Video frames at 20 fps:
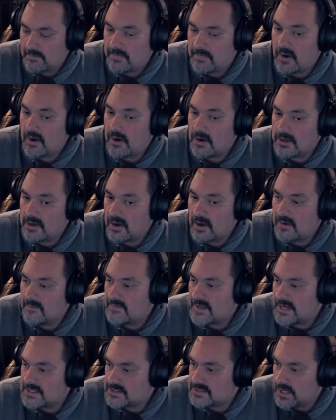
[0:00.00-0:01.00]
part
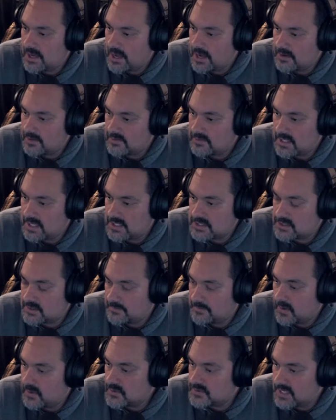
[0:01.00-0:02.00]
of that tire that is
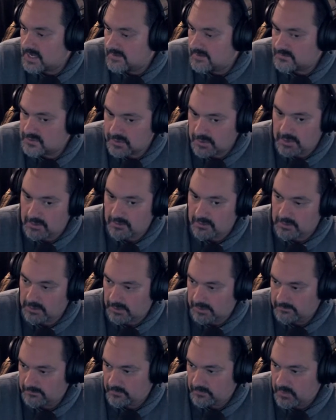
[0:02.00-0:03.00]
supposed to have tread on
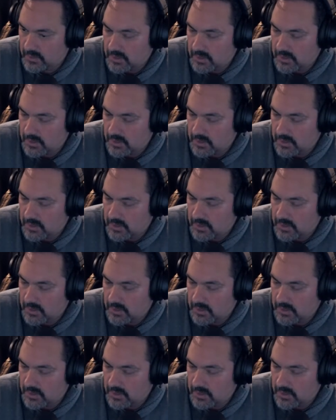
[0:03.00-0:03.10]
it.